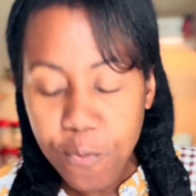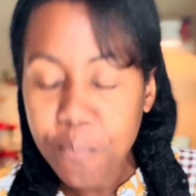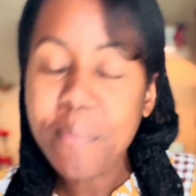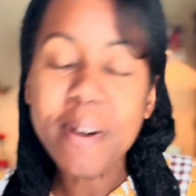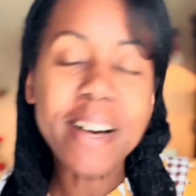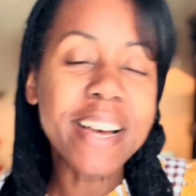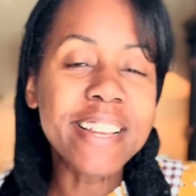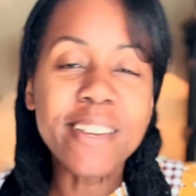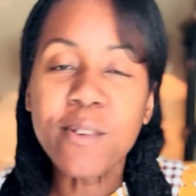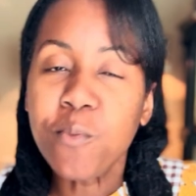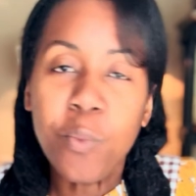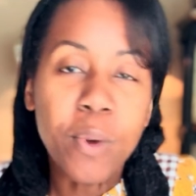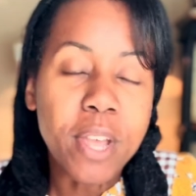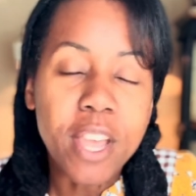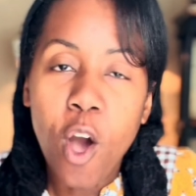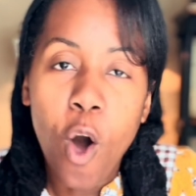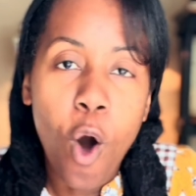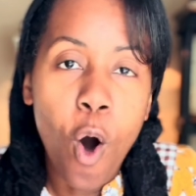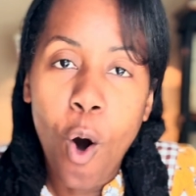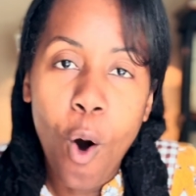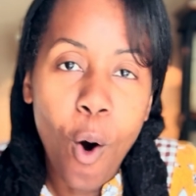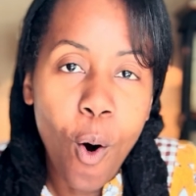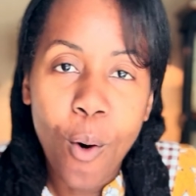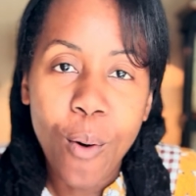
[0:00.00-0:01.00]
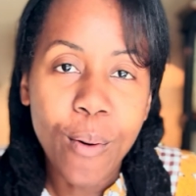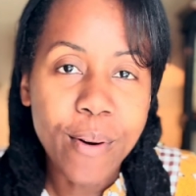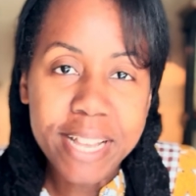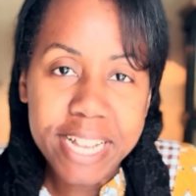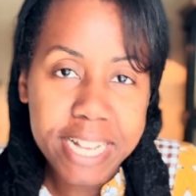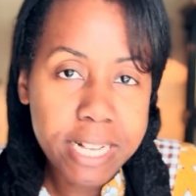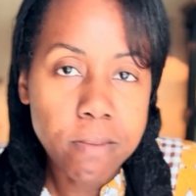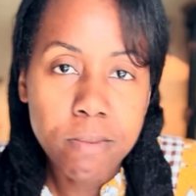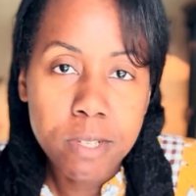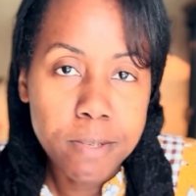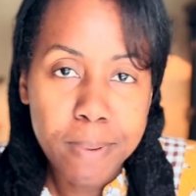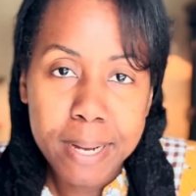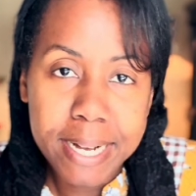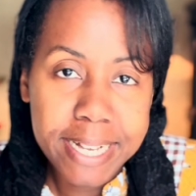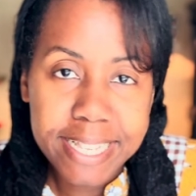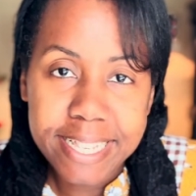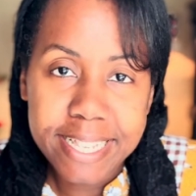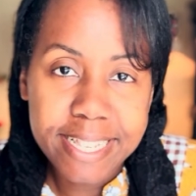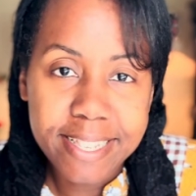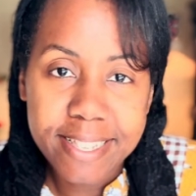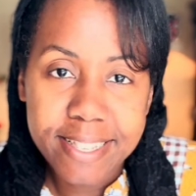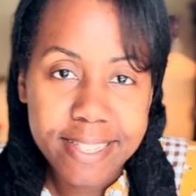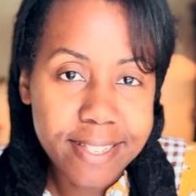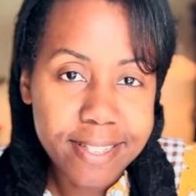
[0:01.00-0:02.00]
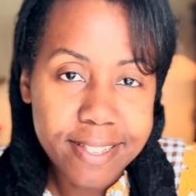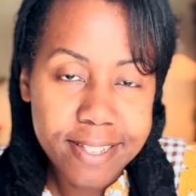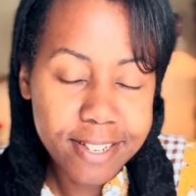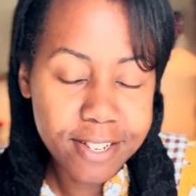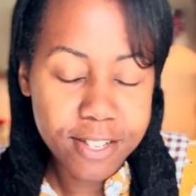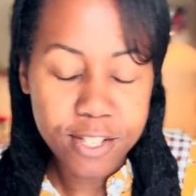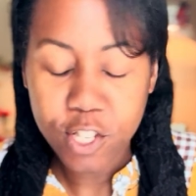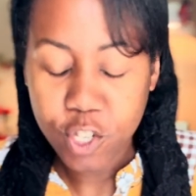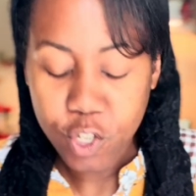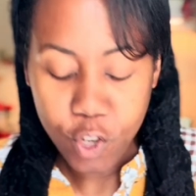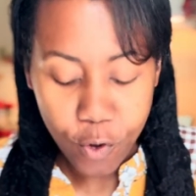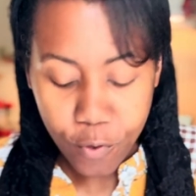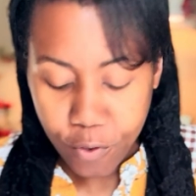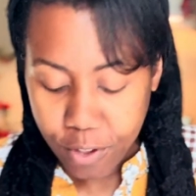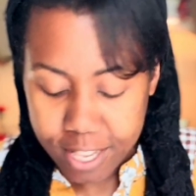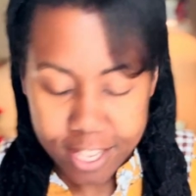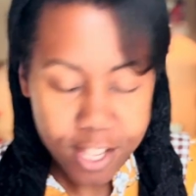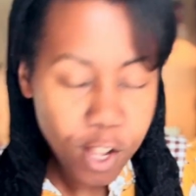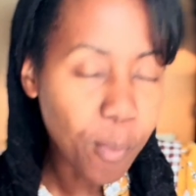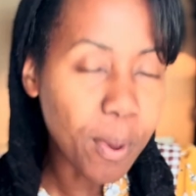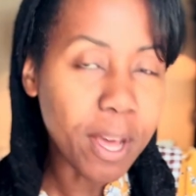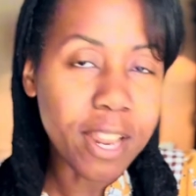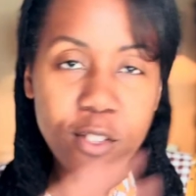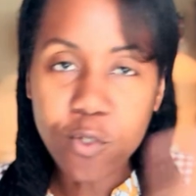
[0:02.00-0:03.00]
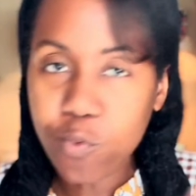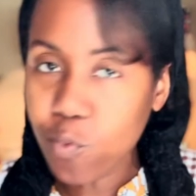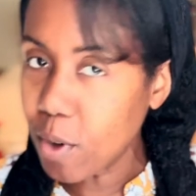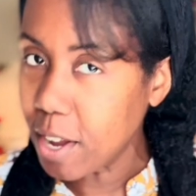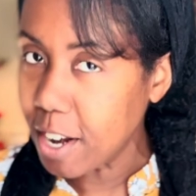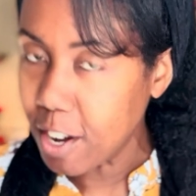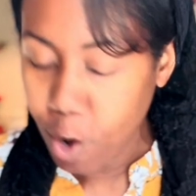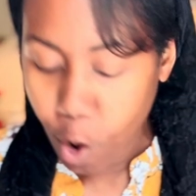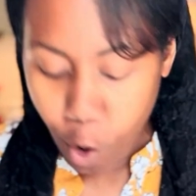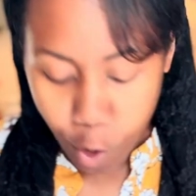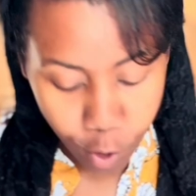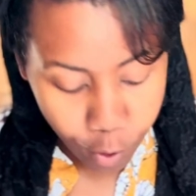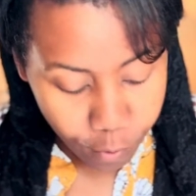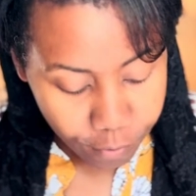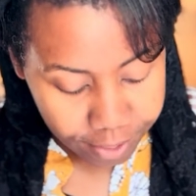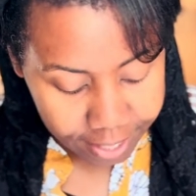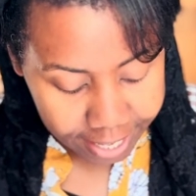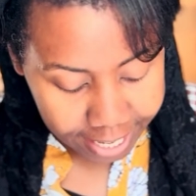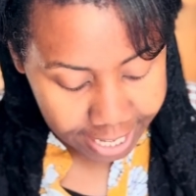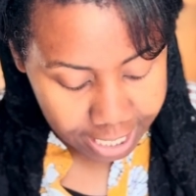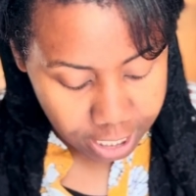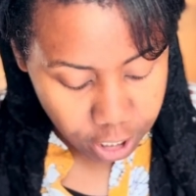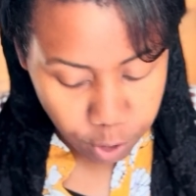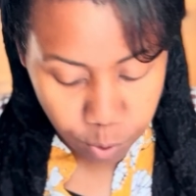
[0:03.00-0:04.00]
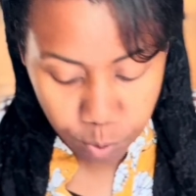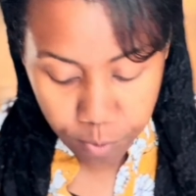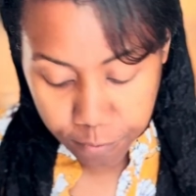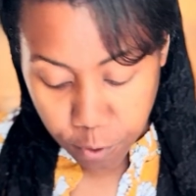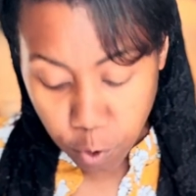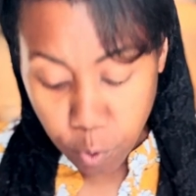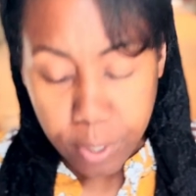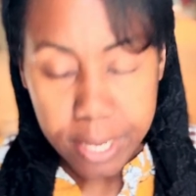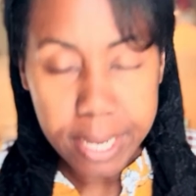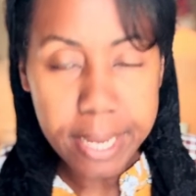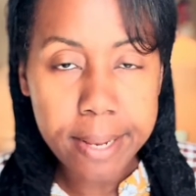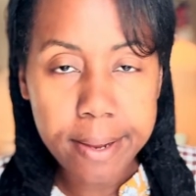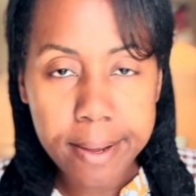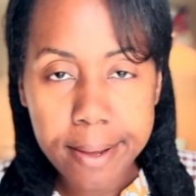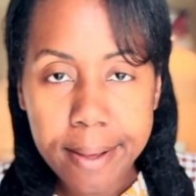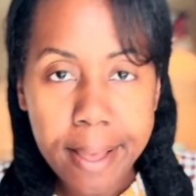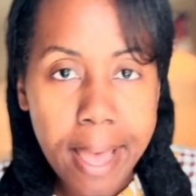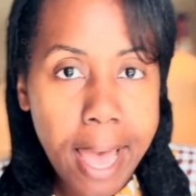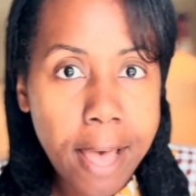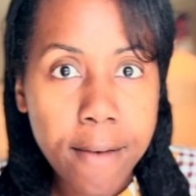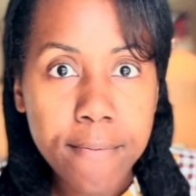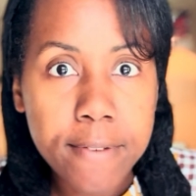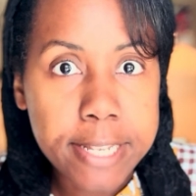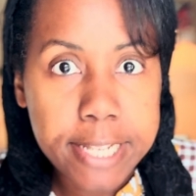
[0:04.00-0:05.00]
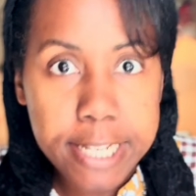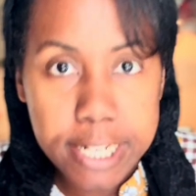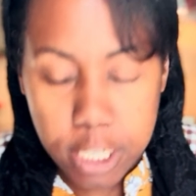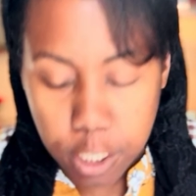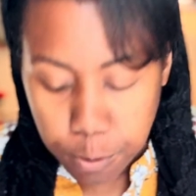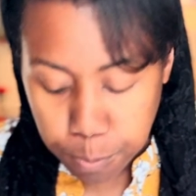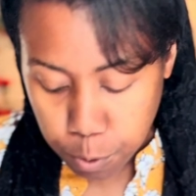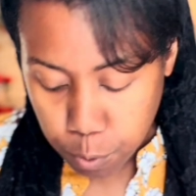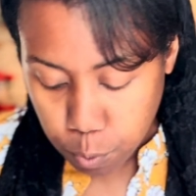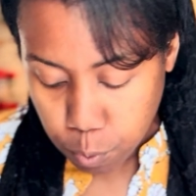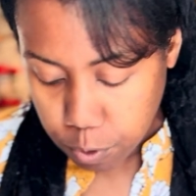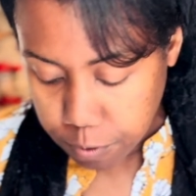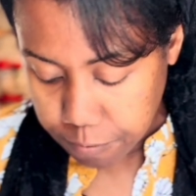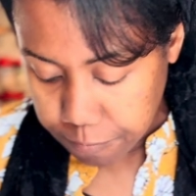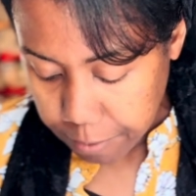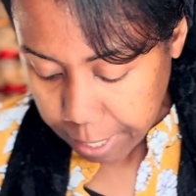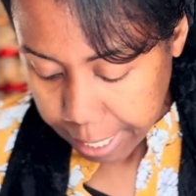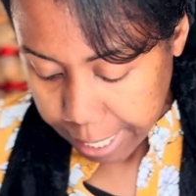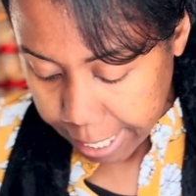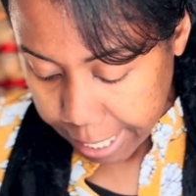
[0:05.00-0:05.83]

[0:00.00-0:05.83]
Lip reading: but we all keep spices near the stove because nobody's running all over the kitchen if you need a half a teaspoon of